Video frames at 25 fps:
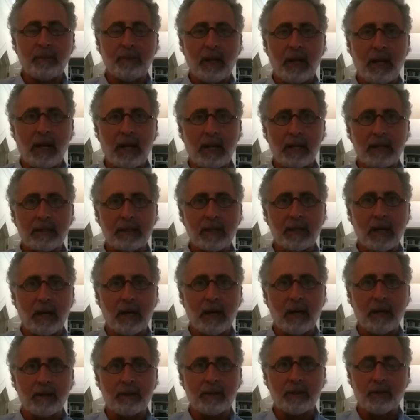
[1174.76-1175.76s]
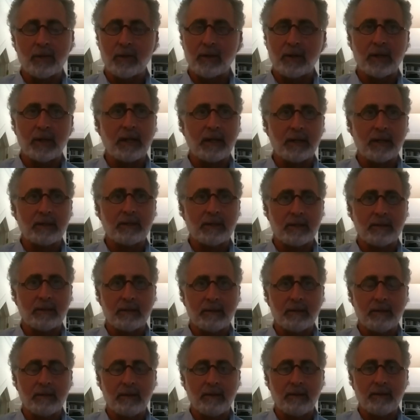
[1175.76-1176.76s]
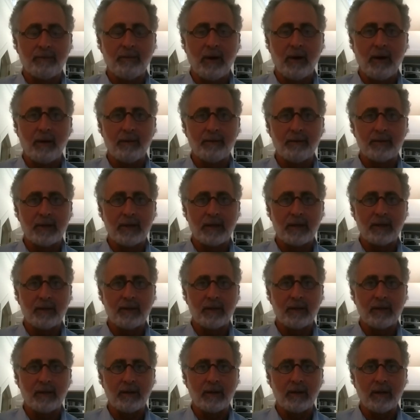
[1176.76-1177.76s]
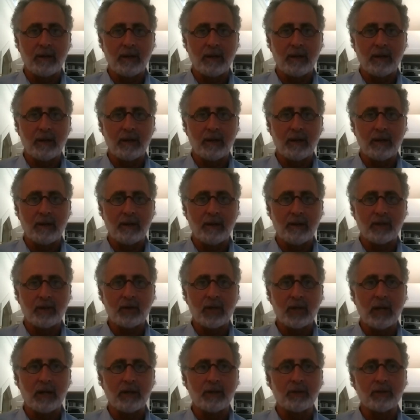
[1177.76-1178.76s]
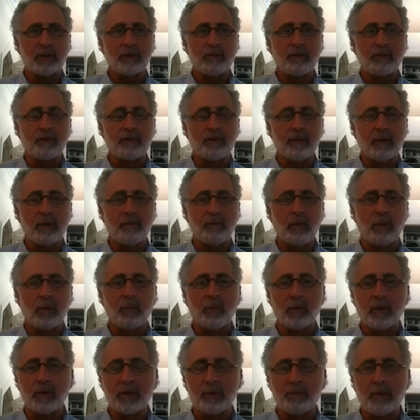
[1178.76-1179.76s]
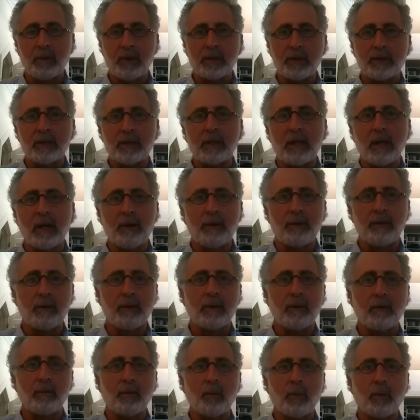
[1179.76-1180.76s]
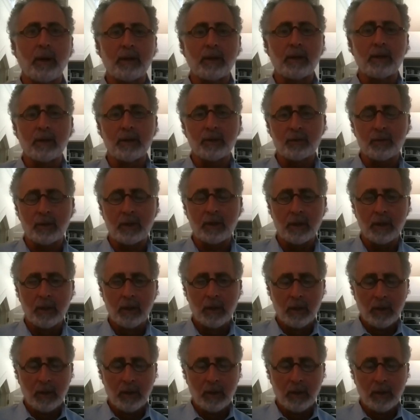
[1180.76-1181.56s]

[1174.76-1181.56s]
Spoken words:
And certainly it's involved in the challenge of what we're experiencing now in the wine country.